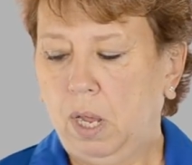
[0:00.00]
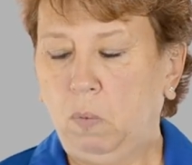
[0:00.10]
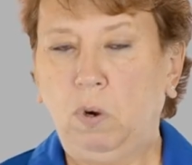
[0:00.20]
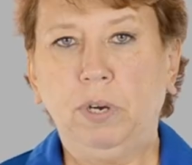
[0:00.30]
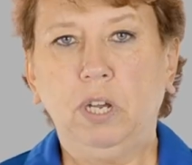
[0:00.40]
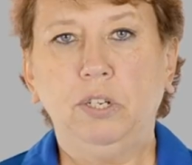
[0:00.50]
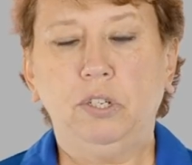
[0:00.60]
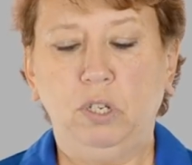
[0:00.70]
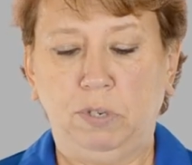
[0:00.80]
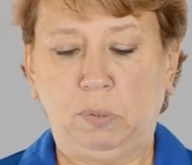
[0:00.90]
And what we're going to
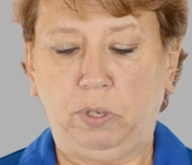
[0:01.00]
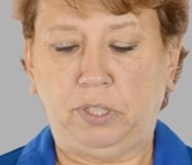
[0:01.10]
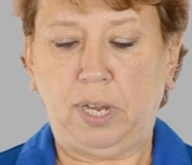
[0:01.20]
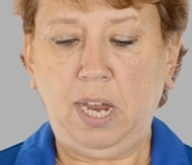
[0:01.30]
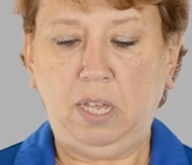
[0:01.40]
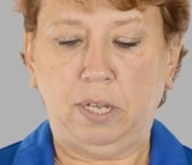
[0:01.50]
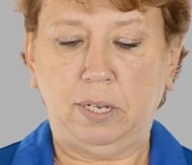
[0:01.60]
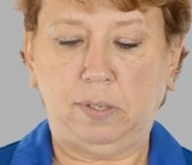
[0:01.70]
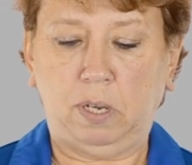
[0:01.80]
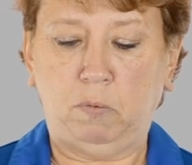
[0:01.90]
do is we'll take
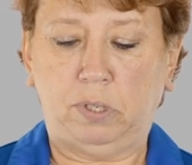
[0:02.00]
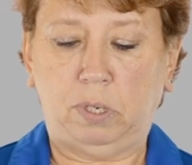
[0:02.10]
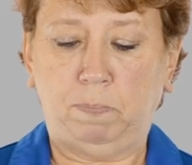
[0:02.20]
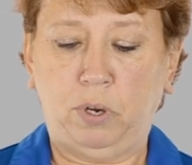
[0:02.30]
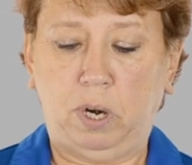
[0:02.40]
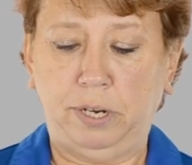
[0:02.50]
this and we'll put